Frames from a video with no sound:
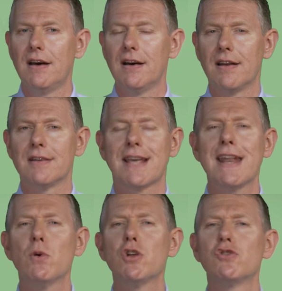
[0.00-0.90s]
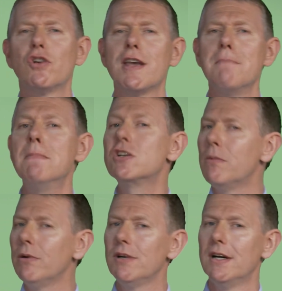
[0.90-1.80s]
and ask anyone who's looking
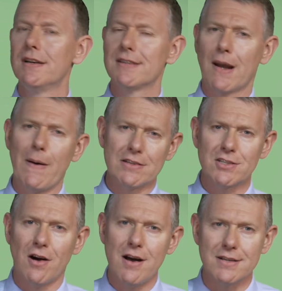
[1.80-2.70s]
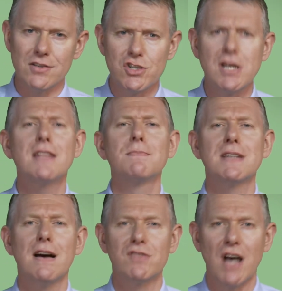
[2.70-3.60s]
miserable to go outside and cheer
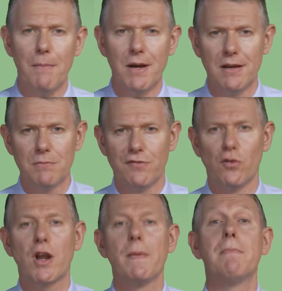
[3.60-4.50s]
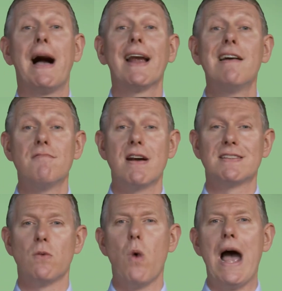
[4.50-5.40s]
themselves up before coming back ready
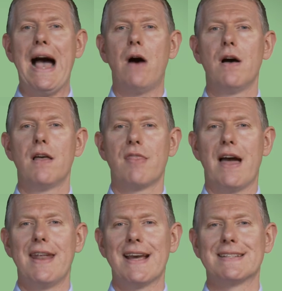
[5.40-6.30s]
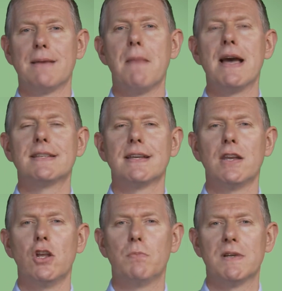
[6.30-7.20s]
to wow that next amazing
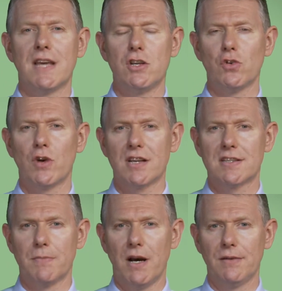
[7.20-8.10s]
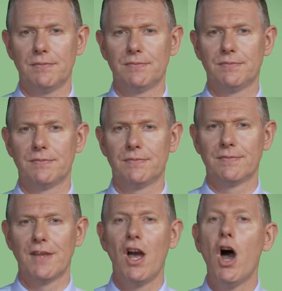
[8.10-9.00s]
new potential customer.
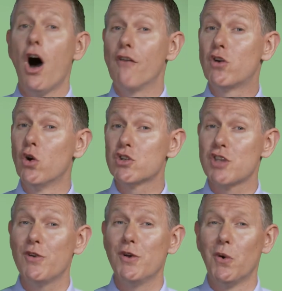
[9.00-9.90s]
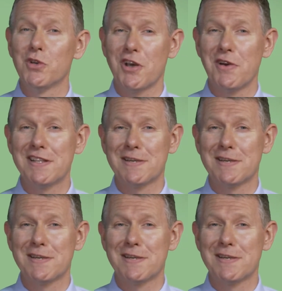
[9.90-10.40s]
Of course though, you also need